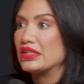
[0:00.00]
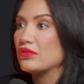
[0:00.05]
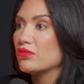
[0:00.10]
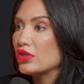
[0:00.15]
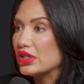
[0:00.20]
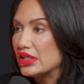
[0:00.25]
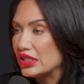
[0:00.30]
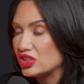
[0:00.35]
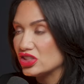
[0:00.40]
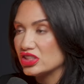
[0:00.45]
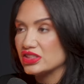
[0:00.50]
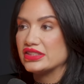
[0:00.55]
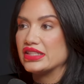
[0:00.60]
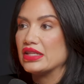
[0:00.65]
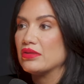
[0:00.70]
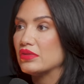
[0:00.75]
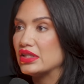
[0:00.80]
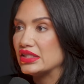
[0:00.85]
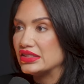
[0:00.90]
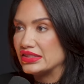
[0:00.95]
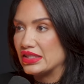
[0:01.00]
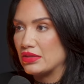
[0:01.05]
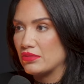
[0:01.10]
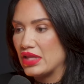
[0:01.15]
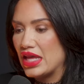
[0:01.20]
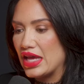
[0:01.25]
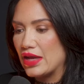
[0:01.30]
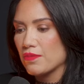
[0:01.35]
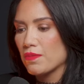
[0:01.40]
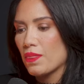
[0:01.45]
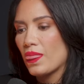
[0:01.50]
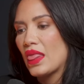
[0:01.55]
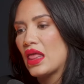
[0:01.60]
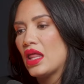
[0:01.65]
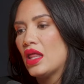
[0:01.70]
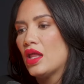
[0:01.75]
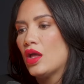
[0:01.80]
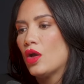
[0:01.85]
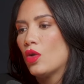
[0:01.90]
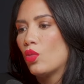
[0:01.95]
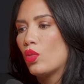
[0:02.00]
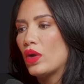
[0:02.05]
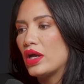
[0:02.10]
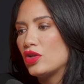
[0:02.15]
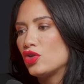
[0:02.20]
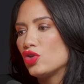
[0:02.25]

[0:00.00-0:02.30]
same religion, same this, same that. Yep when